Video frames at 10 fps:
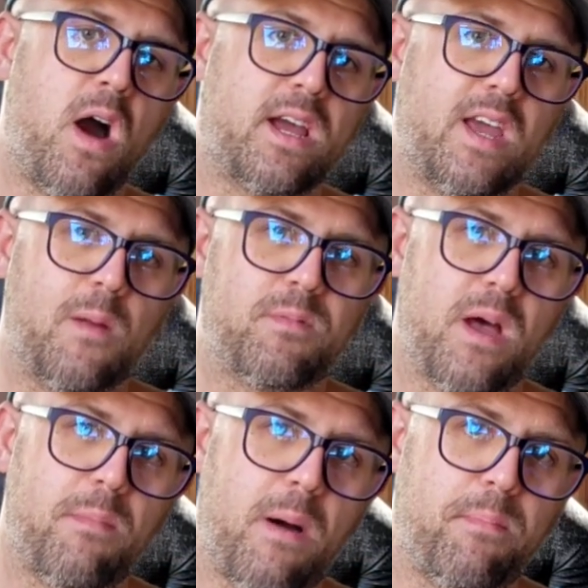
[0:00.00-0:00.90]
I'll keep
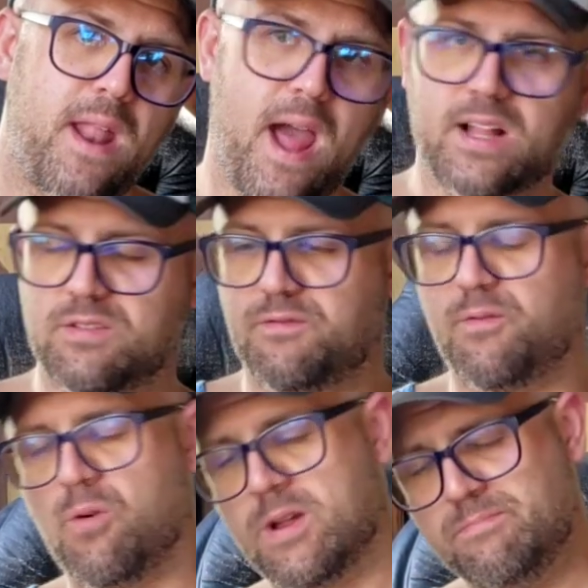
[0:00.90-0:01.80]
them up and active for